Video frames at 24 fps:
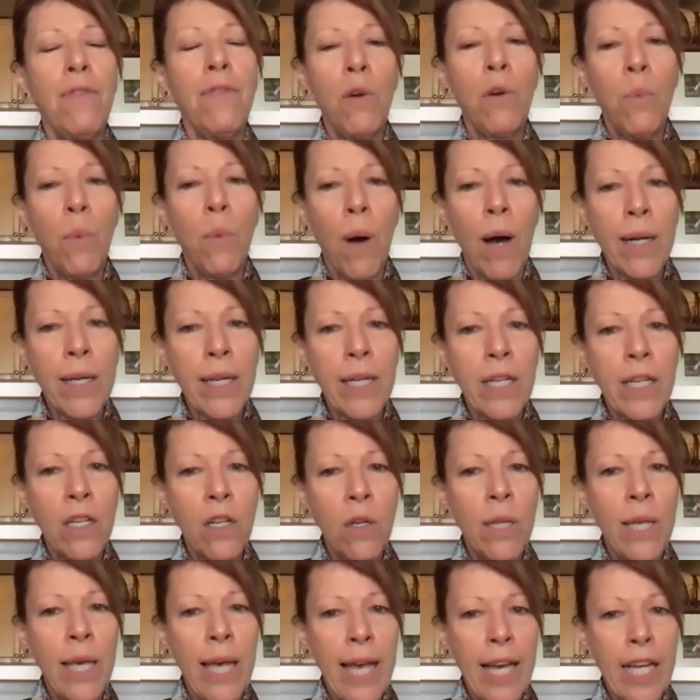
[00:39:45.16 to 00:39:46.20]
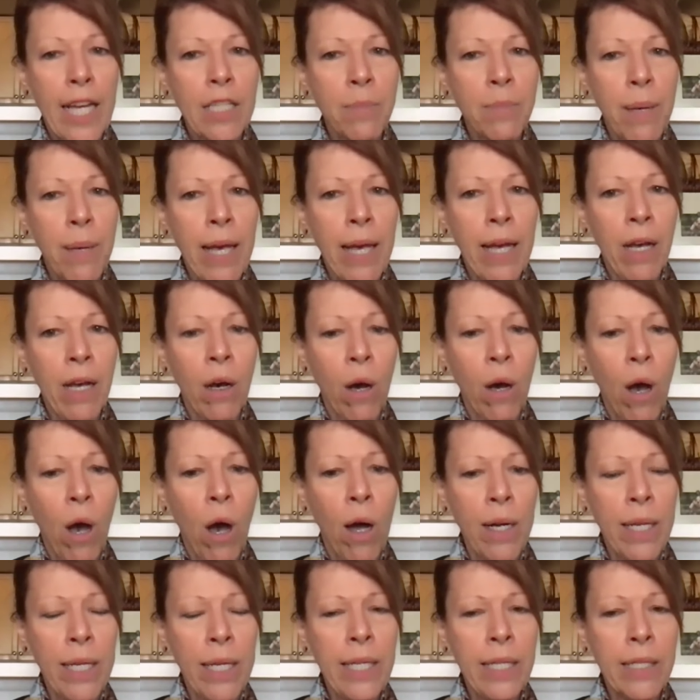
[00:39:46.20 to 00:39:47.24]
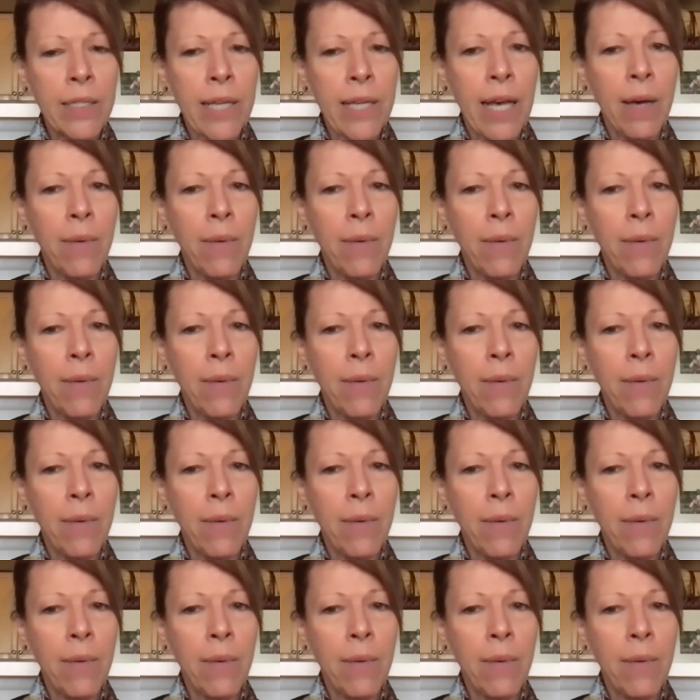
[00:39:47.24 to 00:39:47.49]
If you wanted to do the expat audience,